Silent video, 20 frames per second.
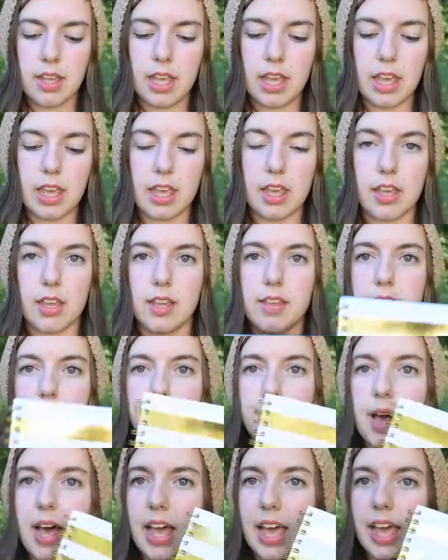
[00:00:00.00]
is
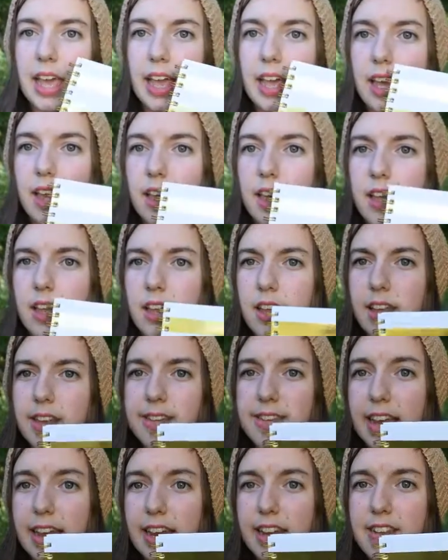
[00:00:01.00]
my
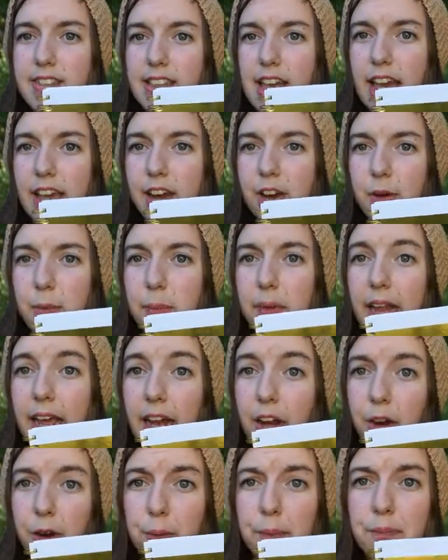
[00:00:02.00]
Day Designer
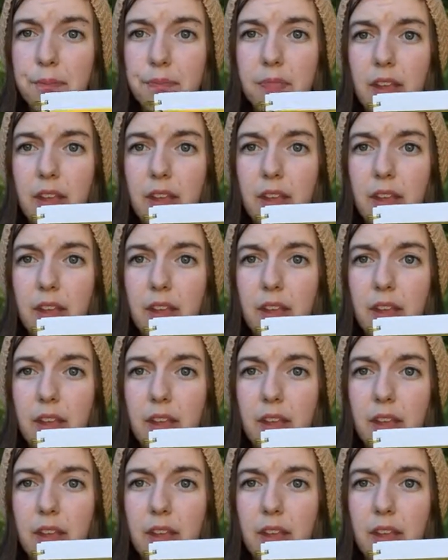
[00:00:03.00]
planner.